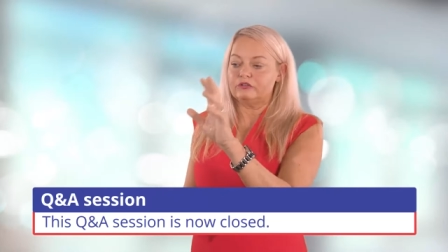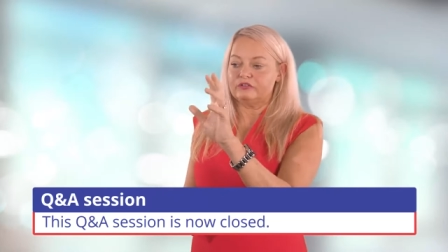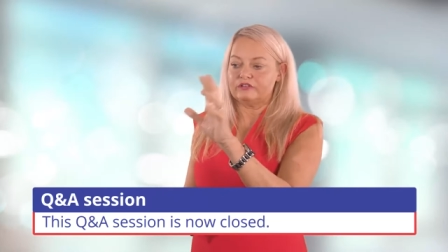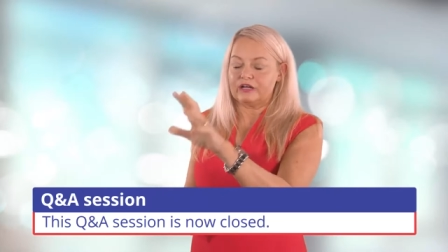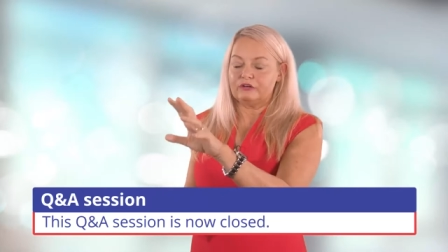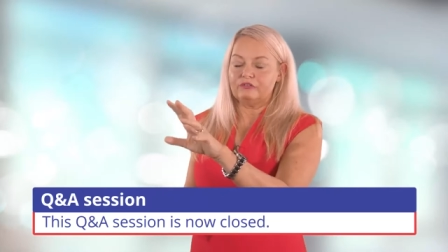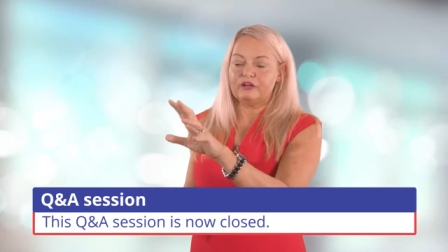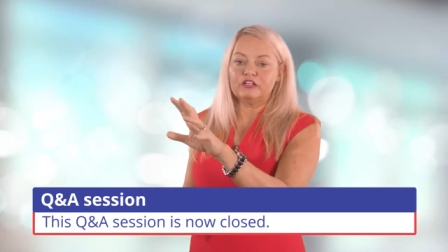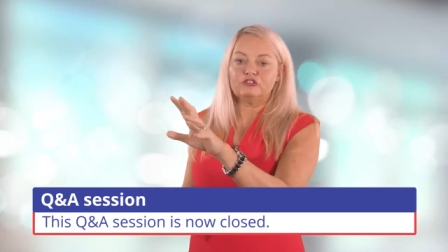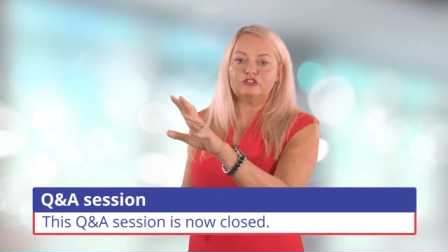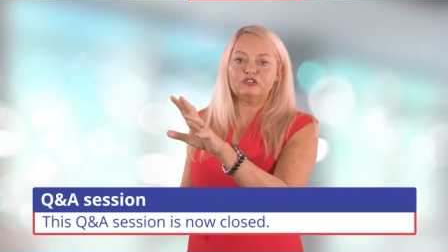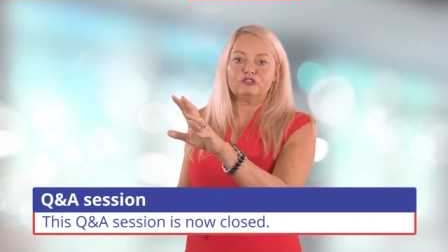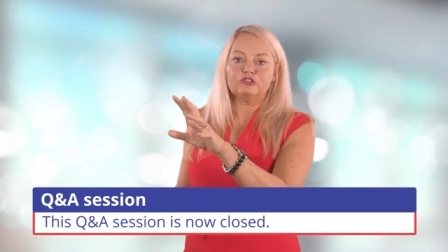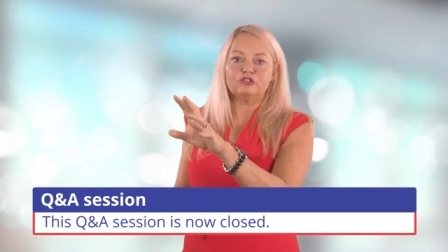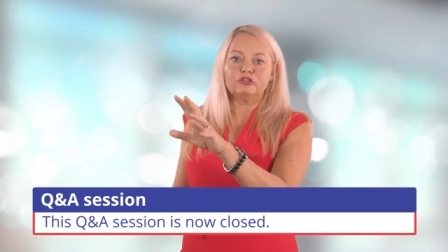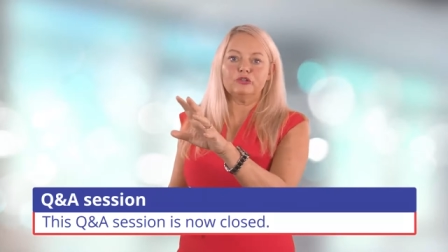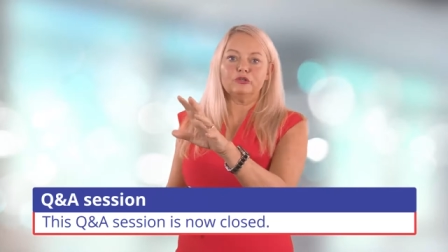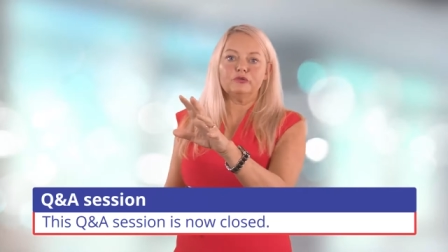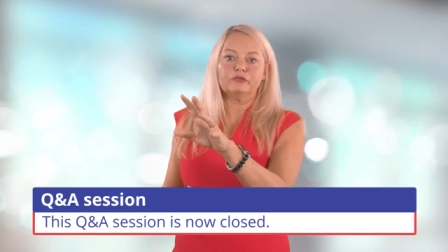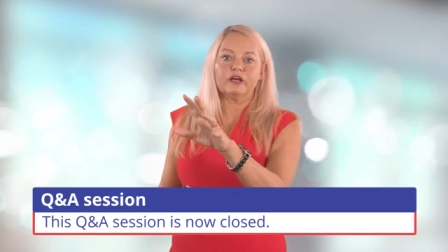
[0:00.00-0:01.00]
direct you
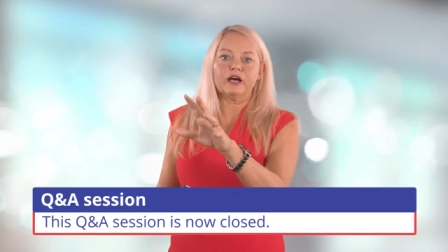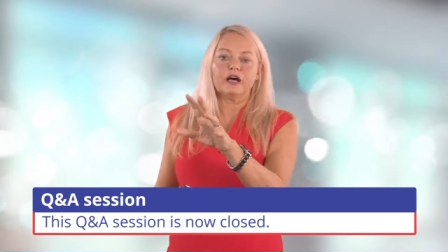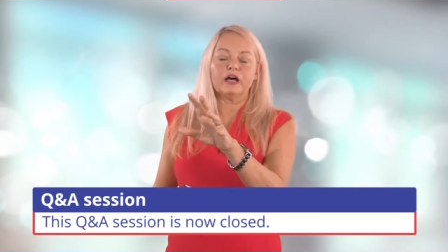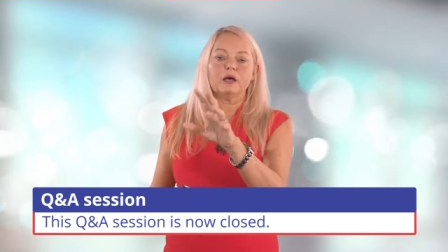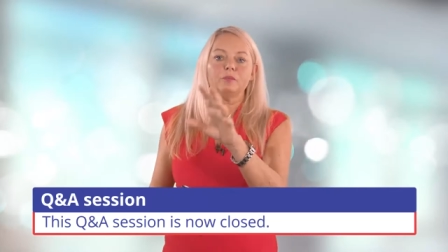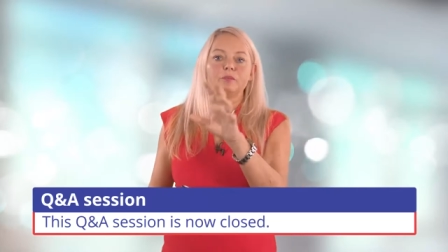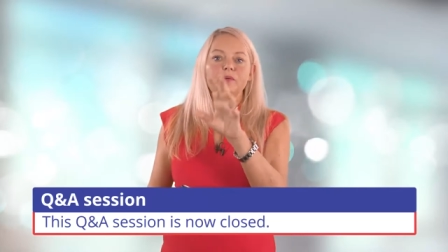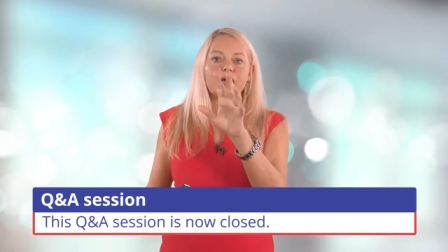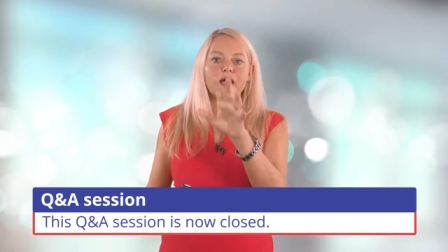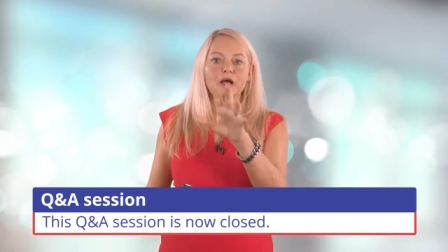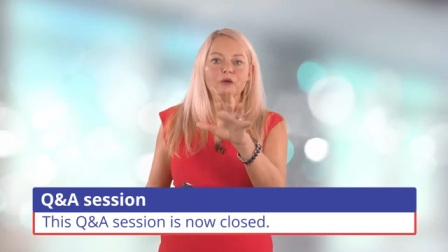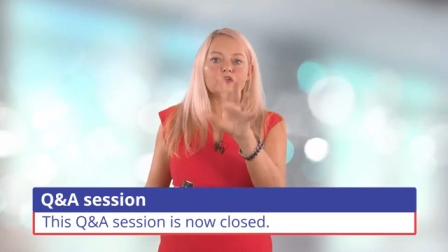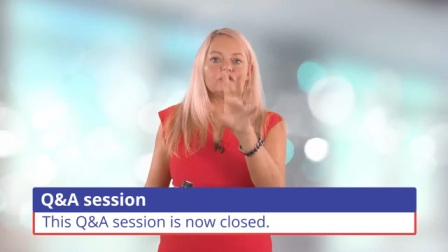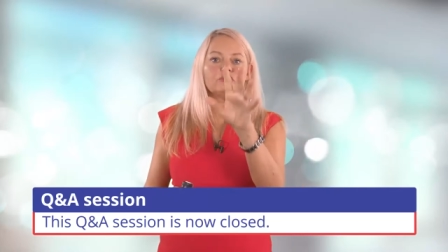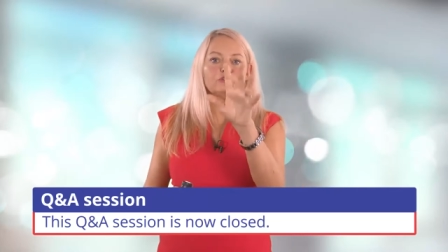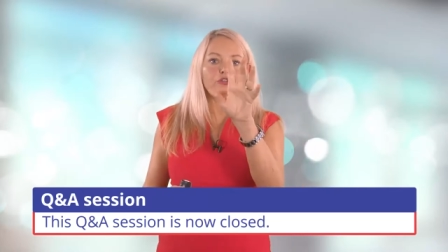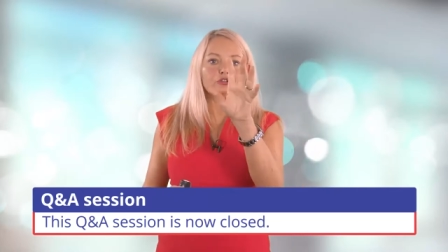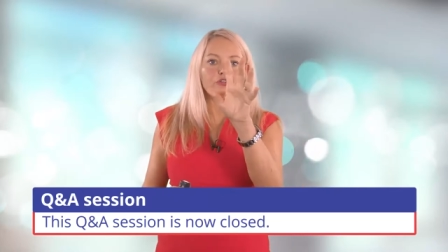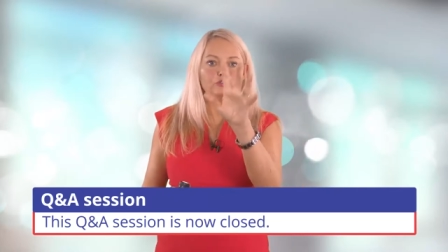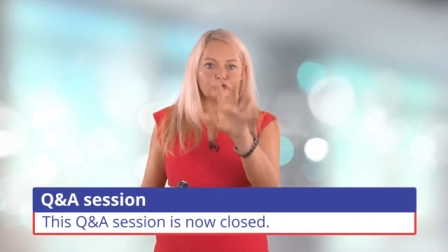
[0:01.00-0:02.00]
to that,
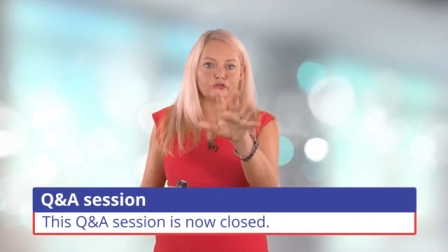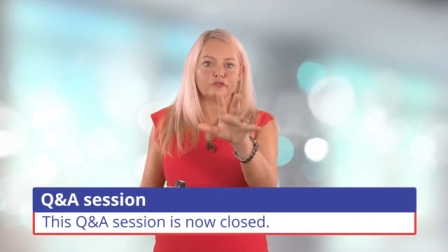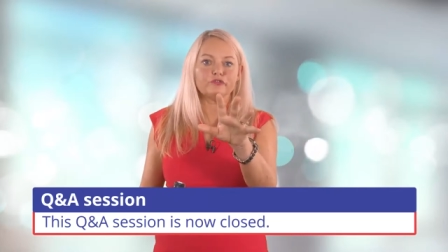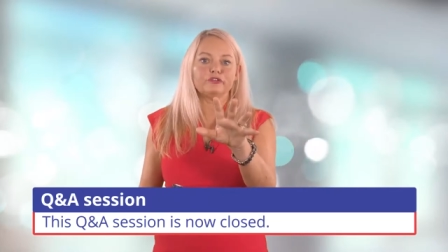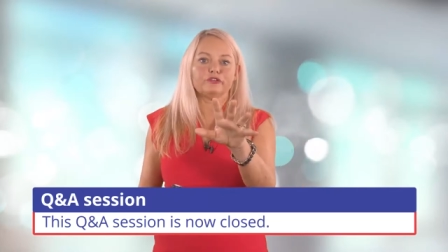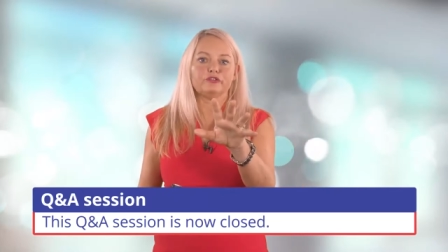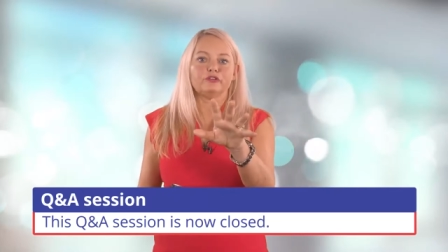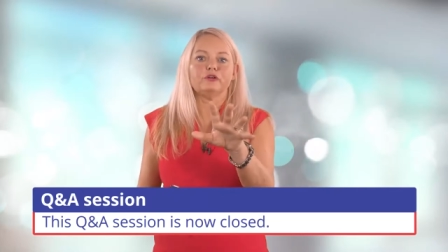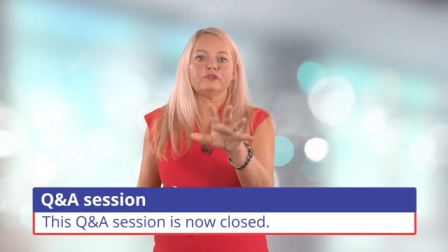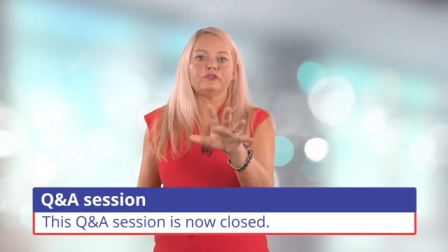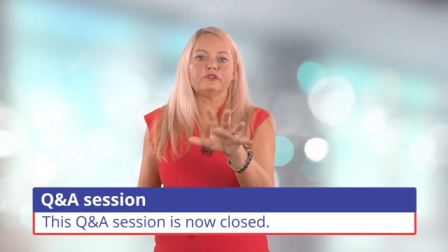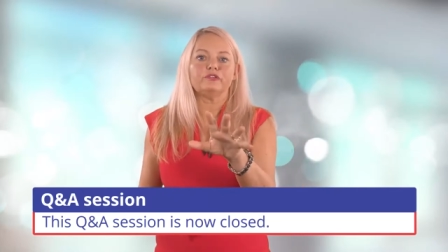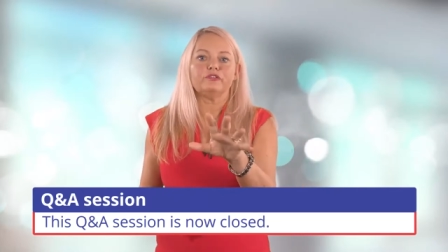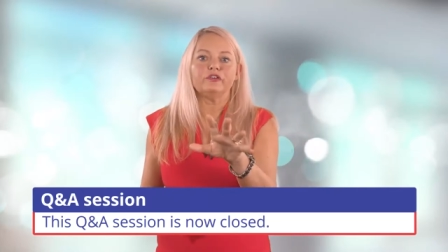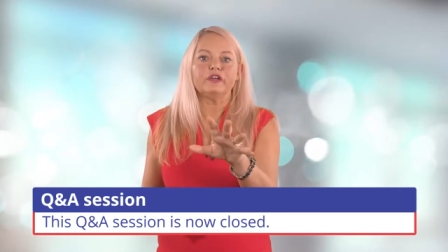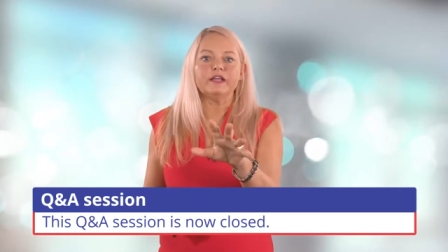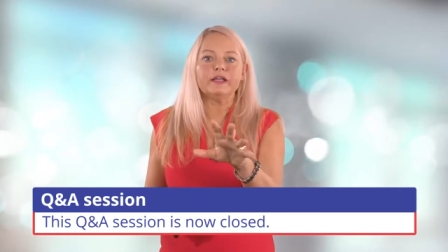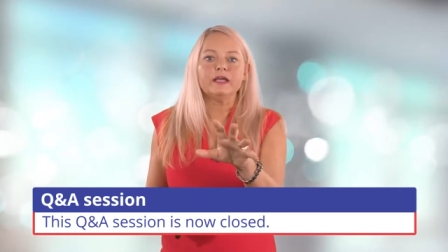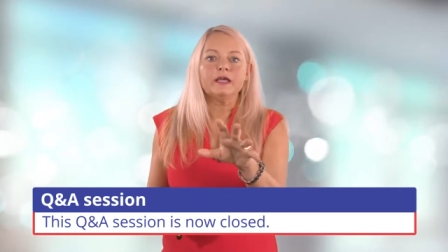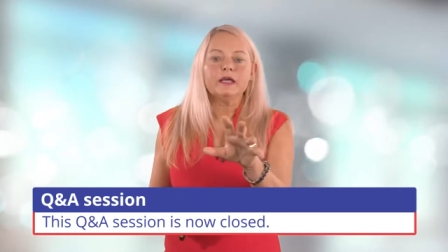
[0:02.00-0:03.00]
about good
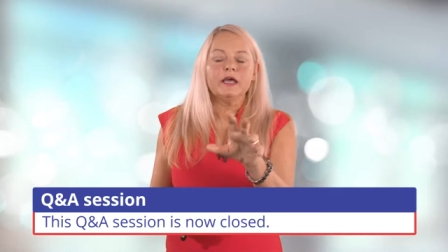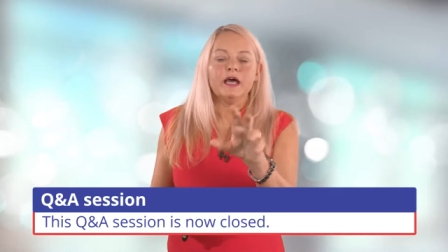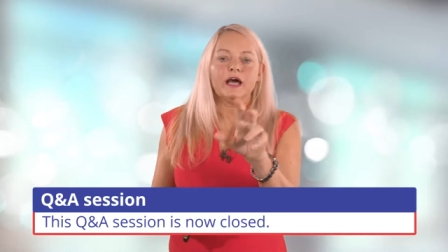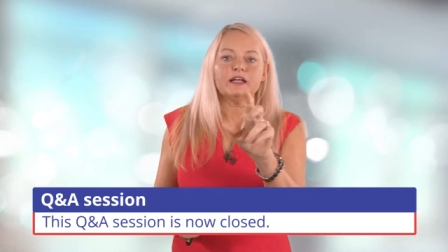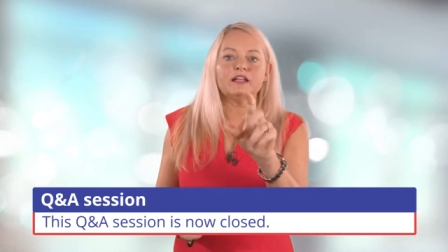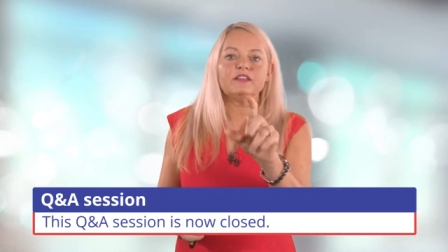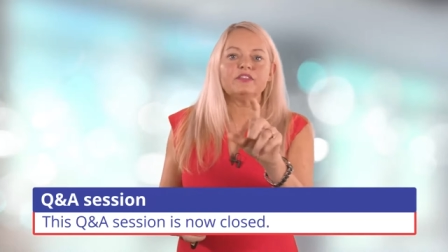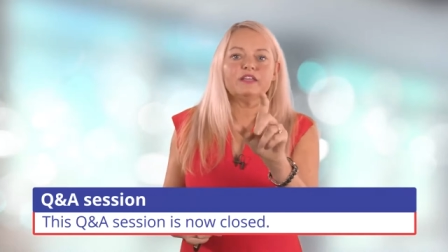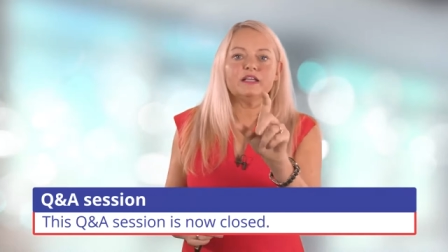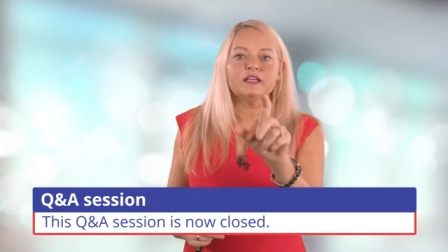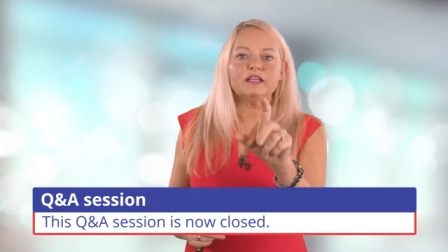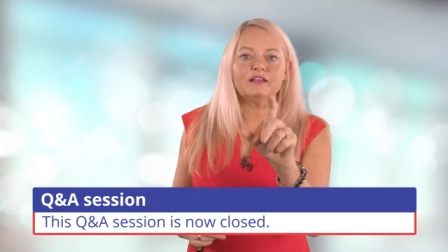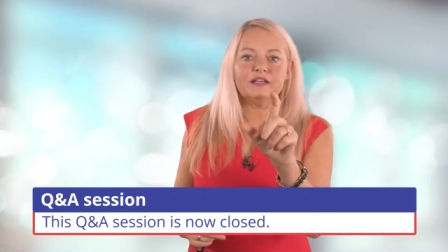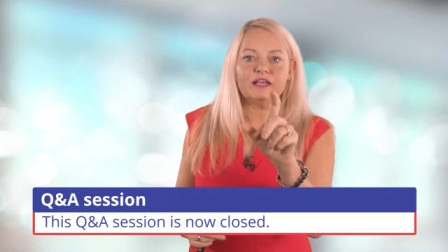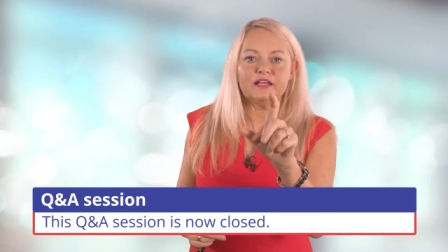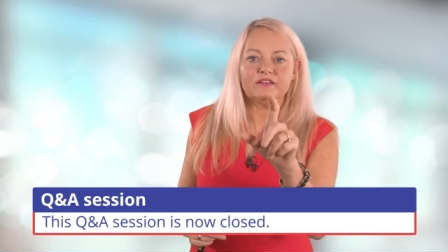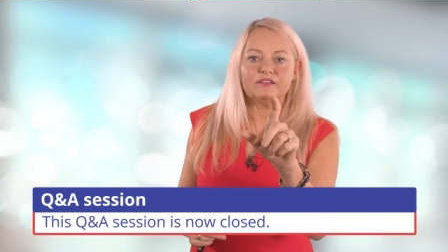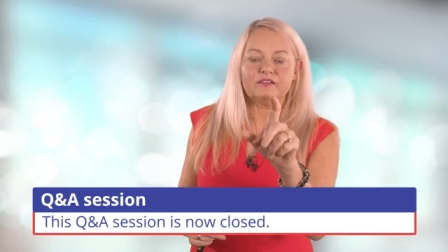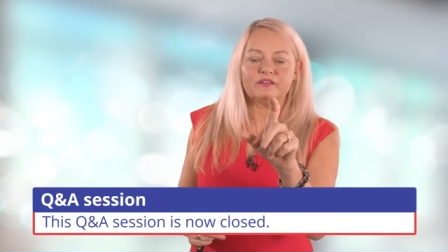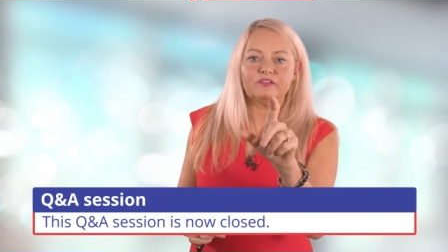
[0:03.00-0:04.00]
photography. And I think it
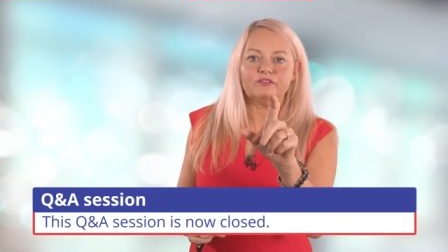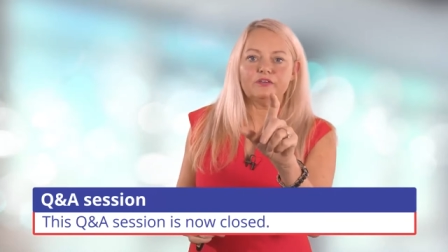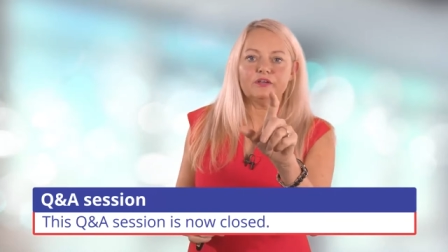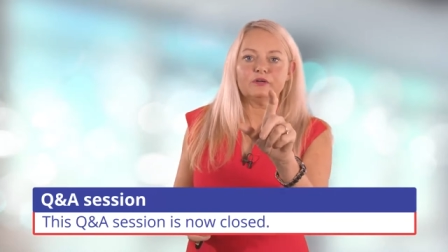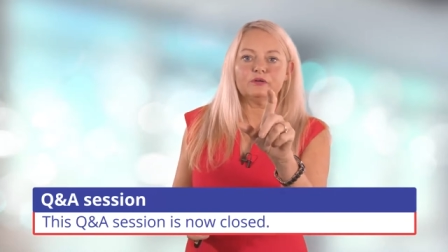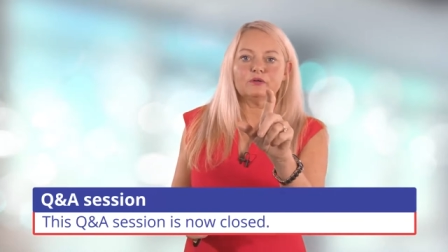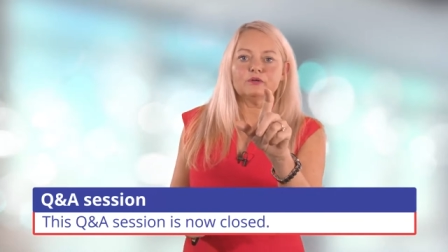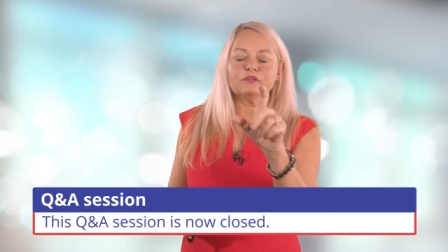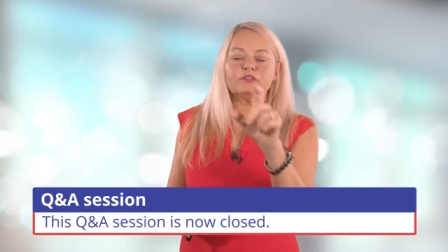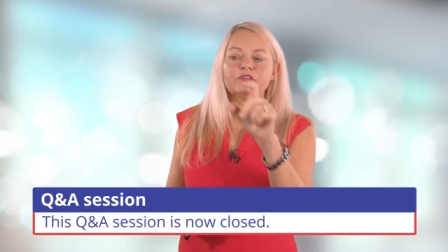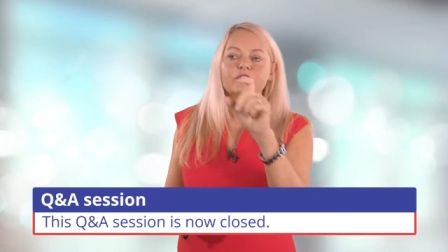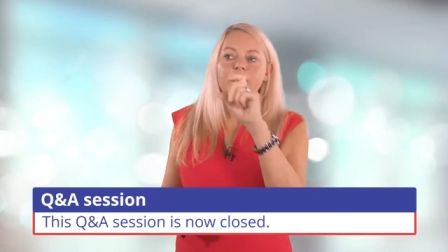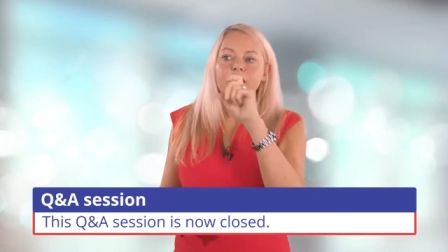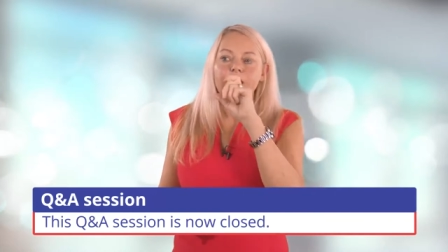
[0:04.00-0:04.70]
is difficult.